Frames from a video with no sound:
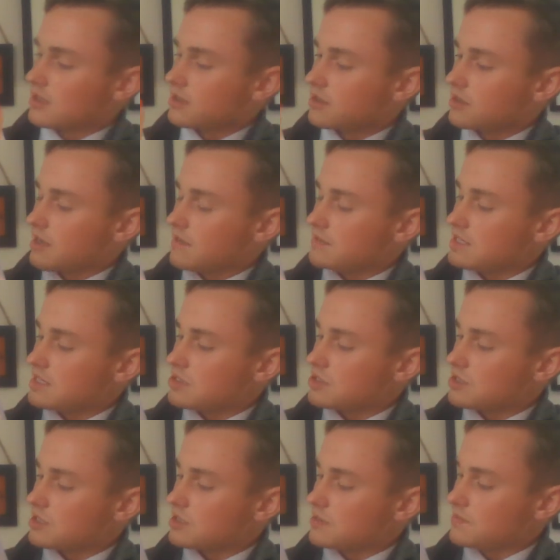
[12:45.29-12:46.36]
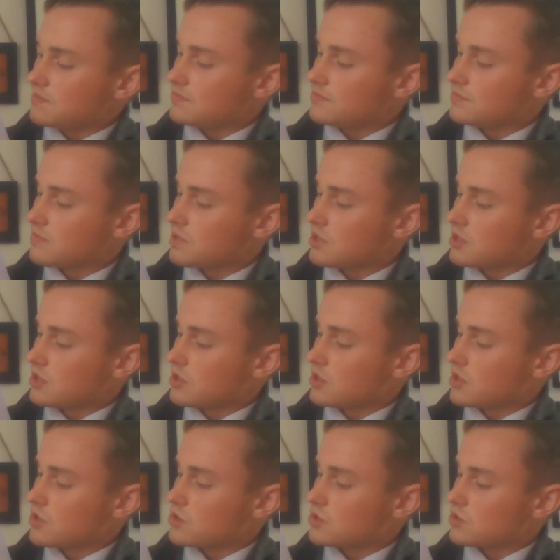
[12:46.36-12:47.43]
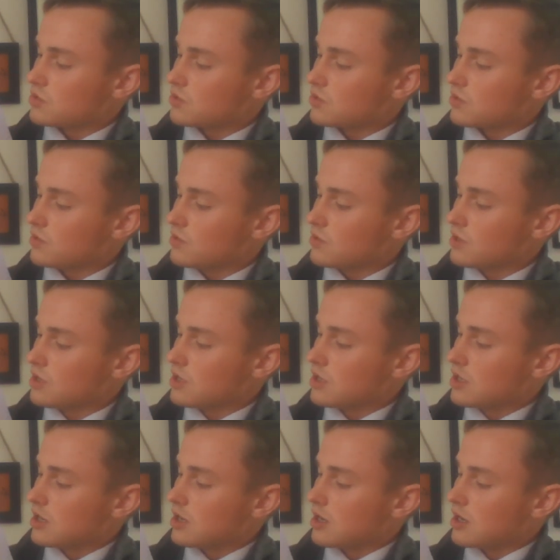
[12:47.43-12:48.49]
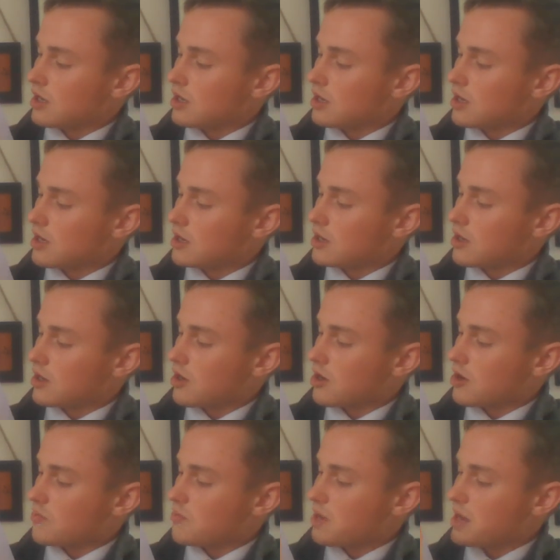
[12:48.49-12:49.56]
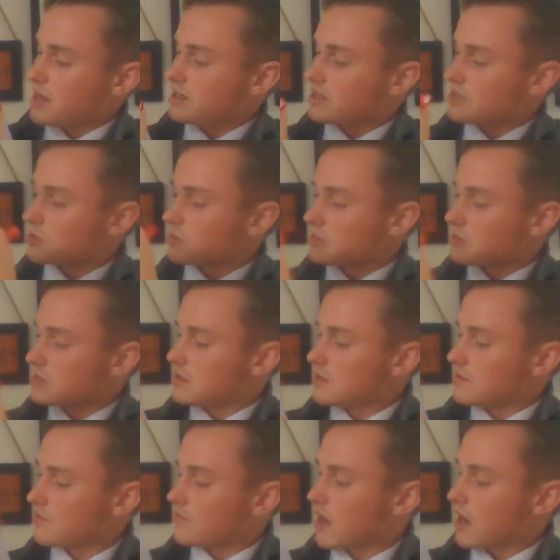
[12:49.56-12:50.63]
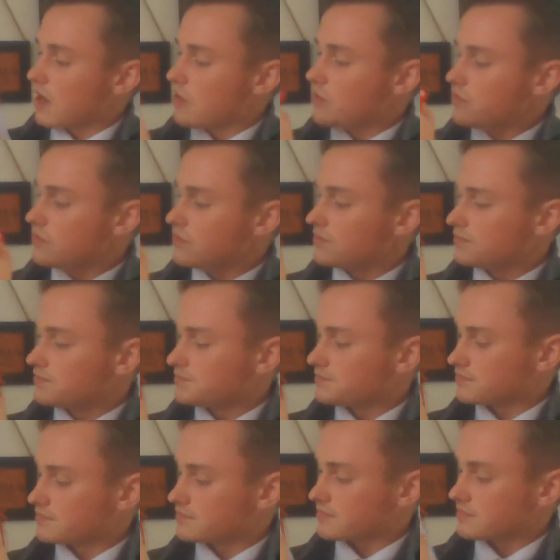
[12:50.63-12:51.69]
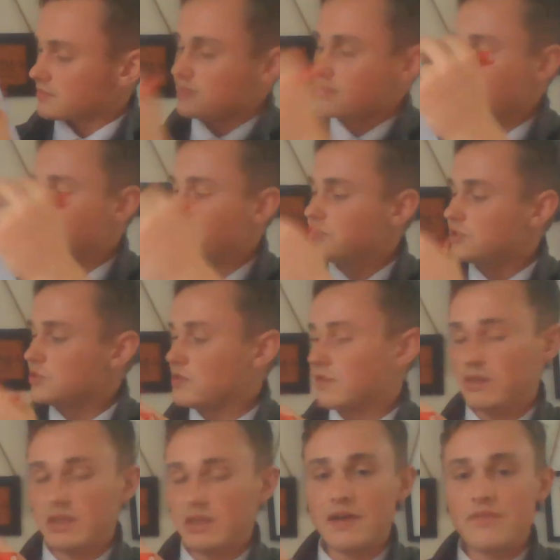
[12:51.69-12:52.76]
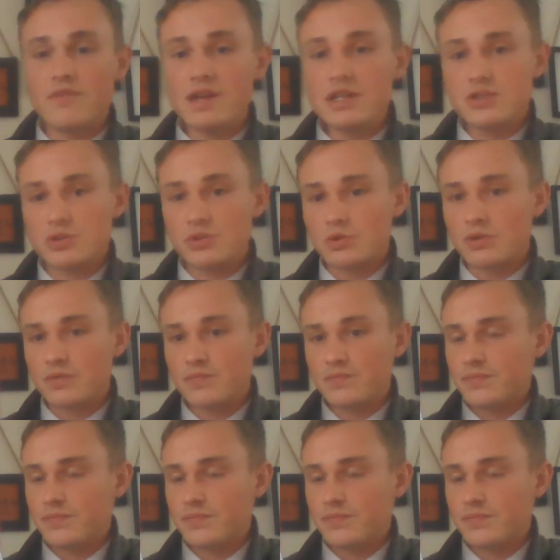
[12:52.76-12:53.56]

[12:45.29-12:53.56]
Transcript: The left atrium goes through our bicuspid valve into the left ventricle.